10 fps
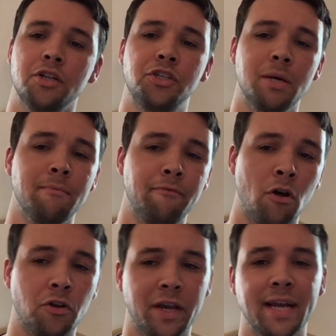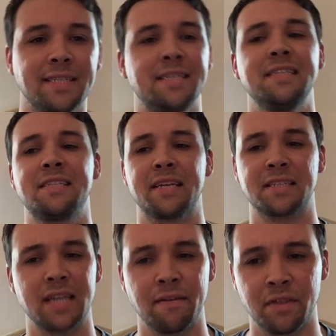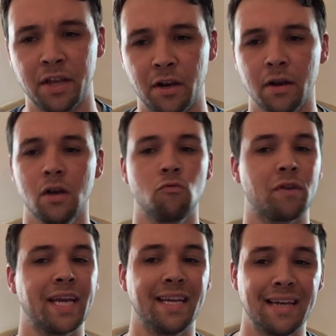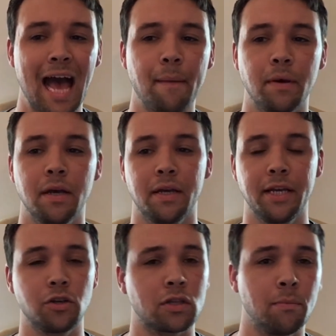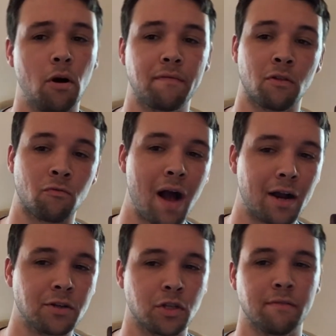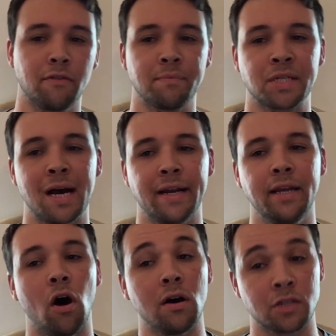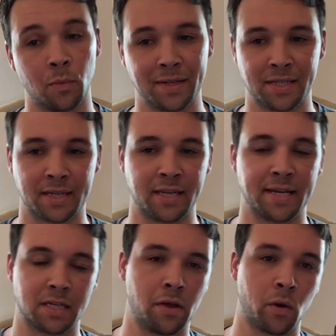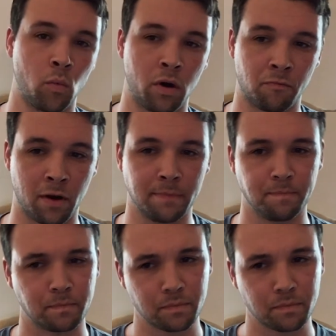Jim Fuller, he gets his 6th save of the year. Ricky Knapp, he took the ball for the Rockers on the flip side. He also went 6 innings, allowing 1 run.